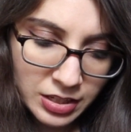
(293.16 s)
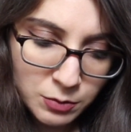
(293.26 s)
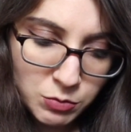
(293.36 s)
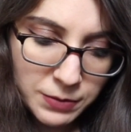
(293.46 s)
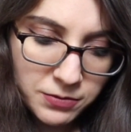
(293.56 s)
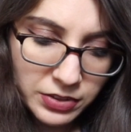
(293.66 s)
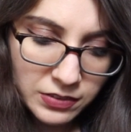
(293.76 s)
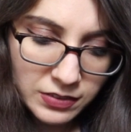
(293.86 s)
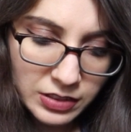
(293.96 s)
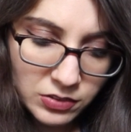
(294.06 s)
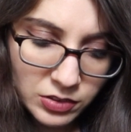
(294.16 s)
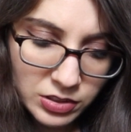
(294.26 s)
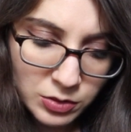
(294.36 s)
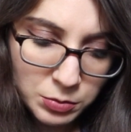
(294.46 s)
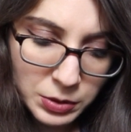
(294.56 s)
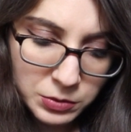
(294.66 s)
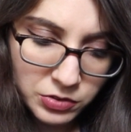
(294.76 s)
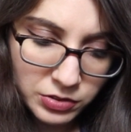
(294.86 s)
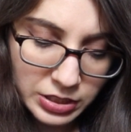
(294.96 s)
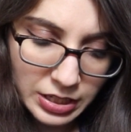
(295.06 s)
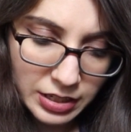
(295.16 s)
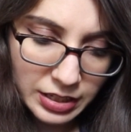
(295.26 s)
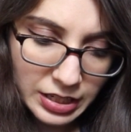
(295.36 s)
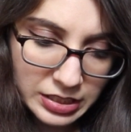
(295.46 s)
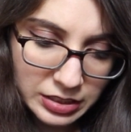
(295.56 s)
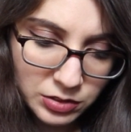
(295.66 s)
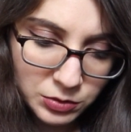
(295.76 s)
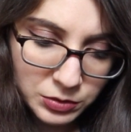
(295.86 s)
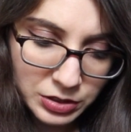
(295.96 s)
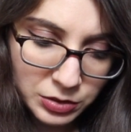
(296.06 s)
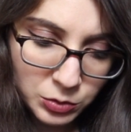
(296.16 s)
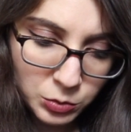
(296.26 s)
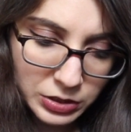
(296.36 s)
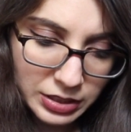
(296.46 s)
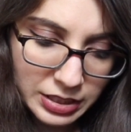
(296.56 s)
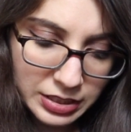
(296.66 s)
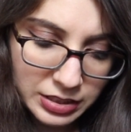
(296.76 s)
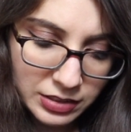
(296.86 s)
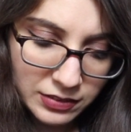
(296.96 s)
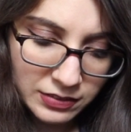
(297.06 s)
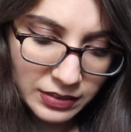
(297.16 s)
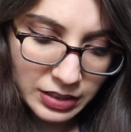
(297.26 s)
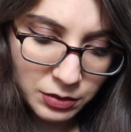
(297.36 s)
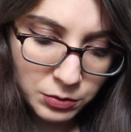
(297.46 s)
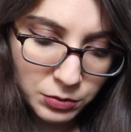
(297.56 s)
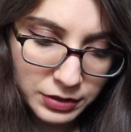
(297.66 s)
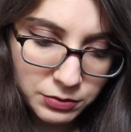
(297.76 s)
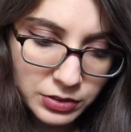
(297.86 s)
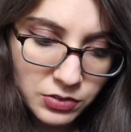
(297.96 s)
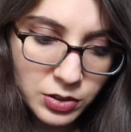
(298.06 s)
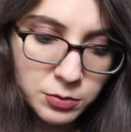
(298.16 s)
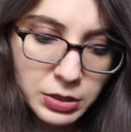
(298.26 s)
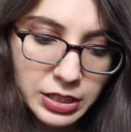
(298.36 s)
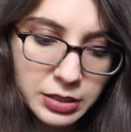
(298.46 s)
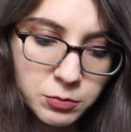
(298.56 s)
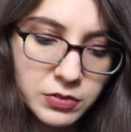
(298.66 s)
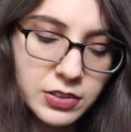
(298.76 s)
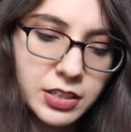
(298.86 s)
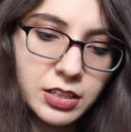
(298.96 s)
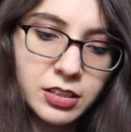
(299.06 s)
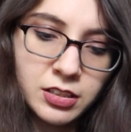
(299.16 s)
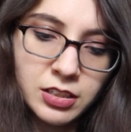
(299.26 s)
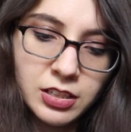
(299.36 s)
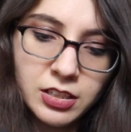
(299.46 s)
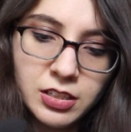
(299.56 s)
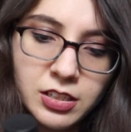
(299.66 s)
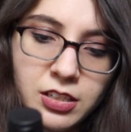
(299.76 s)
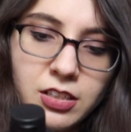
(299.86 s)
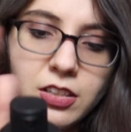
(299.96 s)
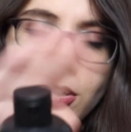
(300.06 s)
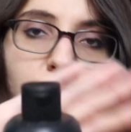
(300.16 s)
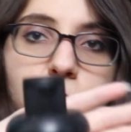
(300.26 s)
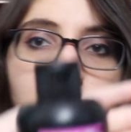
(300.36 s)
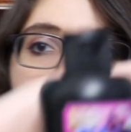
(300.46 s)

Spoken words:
Memphis Sea Salt Poetry. Again, I don't know what that is a reference to, but I am digging The artwork